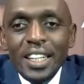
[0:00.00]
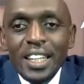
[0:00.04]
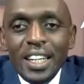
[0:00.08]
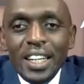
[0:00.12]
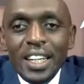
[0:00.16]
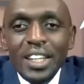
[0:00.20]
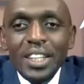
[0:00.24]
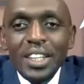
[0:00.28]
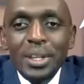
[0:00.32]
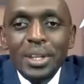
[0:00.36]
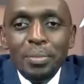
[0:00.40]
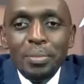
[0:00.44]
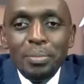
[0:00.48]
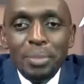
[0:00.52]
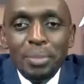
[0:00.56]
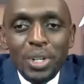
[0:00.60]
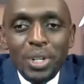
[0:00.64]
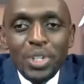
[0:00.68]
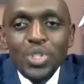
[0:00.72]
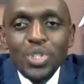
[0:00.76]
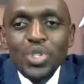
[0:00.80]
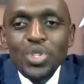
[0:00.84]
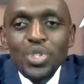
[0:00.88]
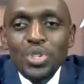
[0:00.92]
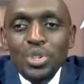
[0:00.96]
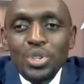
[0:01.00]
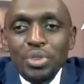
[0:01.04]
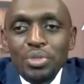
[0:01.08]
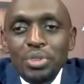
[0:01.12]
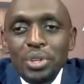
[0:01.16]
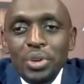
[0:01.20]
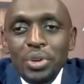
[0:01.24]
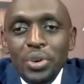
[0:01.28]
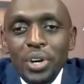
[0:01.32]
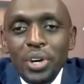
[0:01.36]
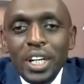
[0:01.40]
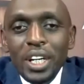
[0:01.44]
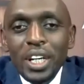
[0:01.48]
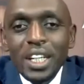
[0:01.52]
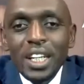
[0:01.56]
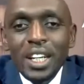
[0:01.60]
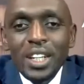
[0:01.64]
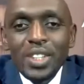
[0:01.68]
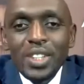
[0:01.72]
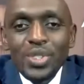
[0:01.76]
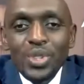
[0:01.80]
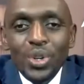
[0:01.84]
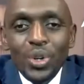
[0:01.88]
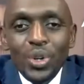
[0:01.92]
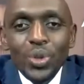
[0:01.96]
and the ministry of the word
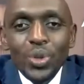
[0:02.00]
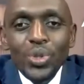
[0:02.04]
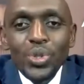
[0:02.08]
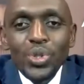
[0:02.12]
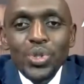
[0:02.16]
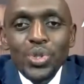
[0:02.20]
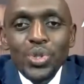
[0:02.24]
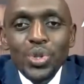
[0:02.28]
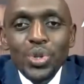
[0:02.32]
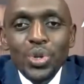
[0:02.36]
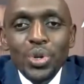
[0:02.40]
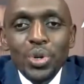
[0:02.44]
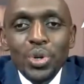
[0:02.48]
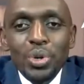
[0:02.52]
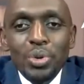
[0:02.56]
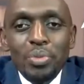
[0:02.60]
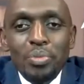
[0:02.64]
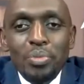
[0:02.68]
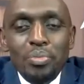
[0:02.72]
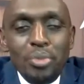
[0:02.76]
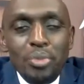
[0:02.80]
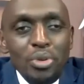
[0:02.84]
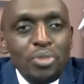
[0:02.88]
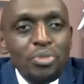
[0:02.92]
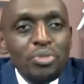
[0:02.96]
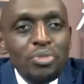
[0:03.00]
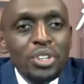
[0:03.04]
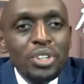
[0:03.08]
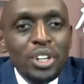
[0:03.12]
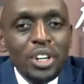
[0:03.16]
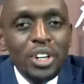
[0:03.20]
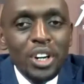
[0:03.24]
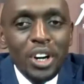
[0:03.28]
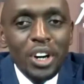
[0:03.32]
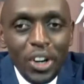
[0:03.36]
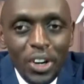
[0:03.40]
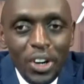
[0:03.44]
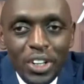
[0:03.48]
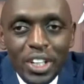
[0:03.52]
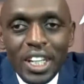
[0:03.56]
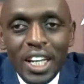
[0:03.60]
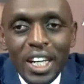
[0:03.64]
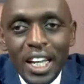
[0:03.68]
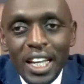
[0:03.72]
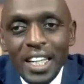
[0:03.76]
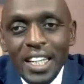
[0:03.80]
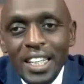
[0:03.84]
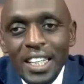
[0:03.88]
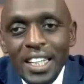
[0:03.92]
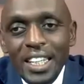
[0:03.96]
has also moved
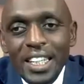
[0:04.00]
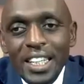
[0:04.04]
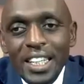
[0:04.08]
online.